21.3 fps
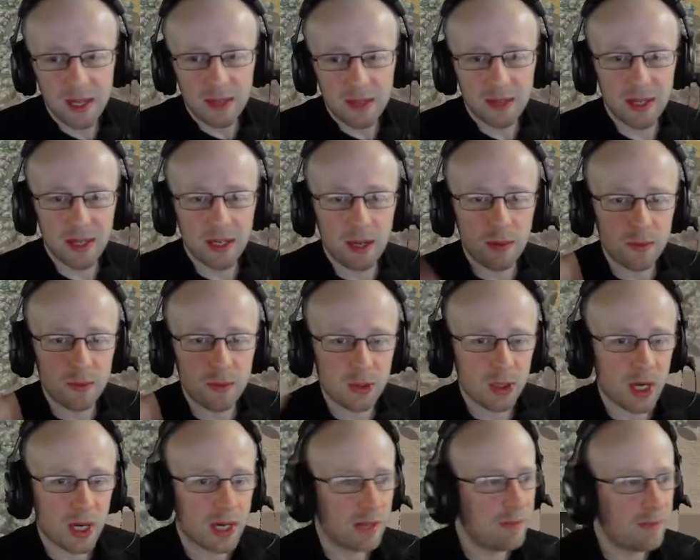There you go,
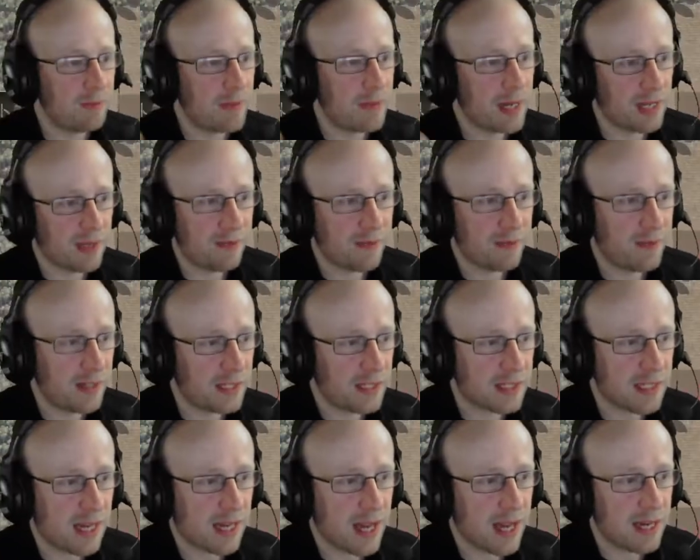trying to thin
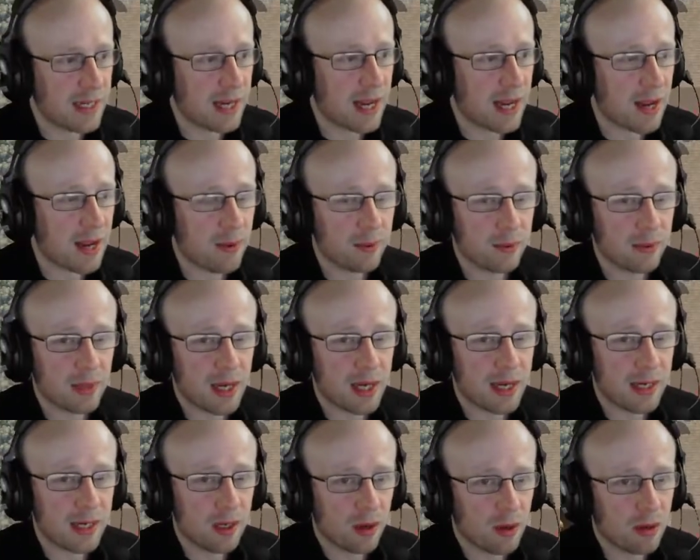his line down. I
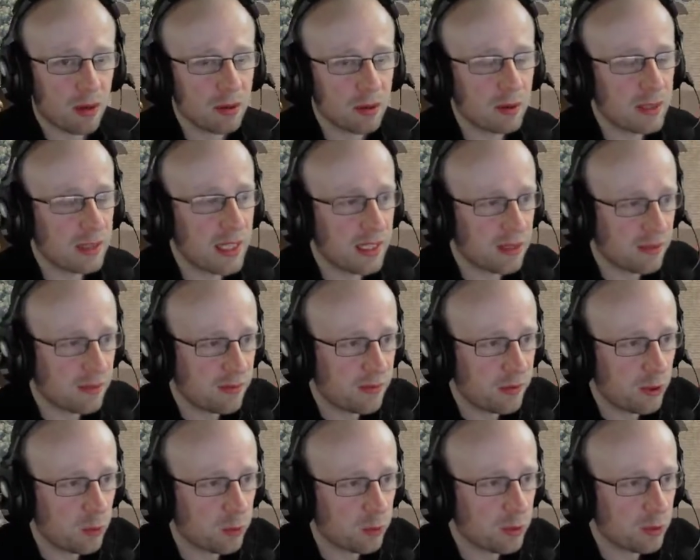can't take the
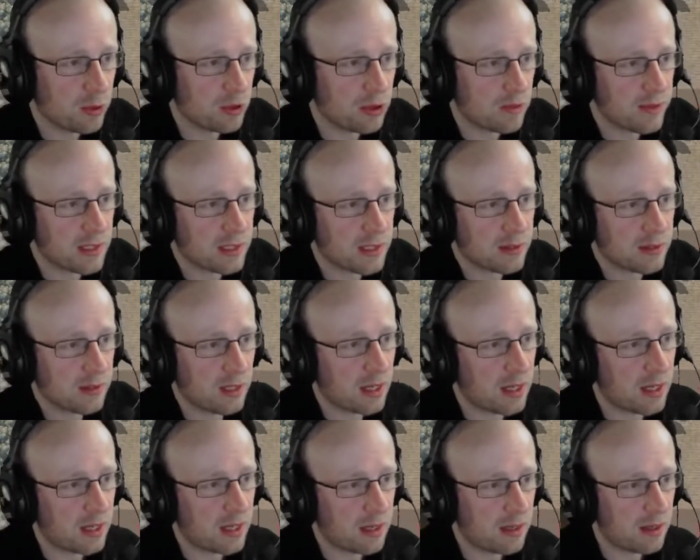full brunt of his
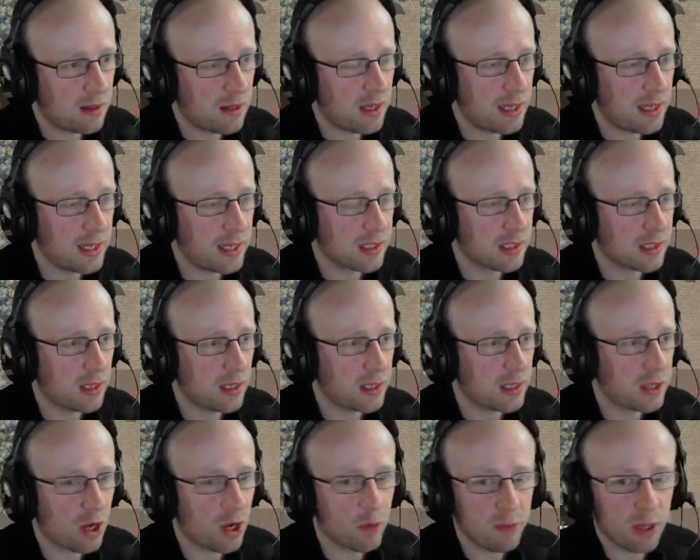
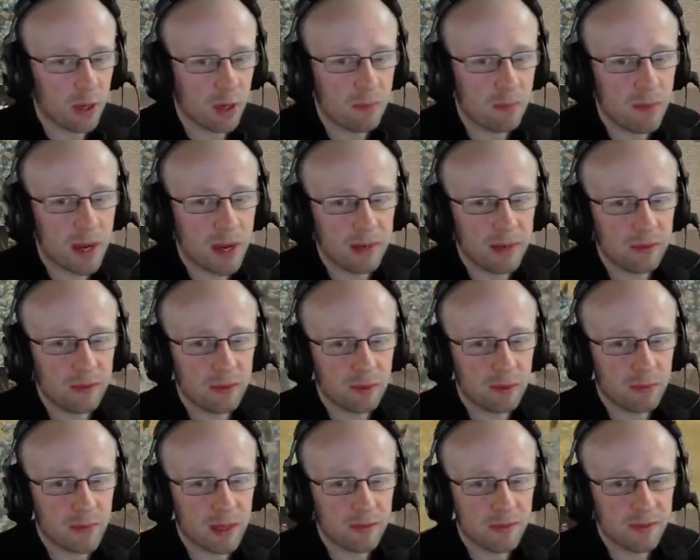army on
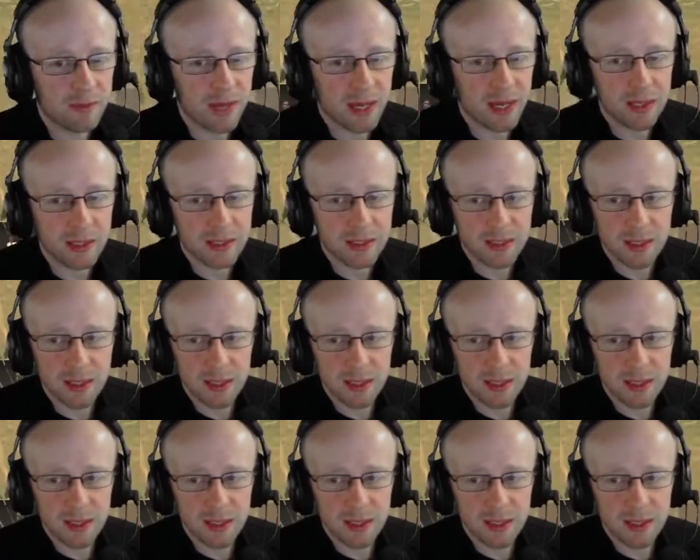my flanks.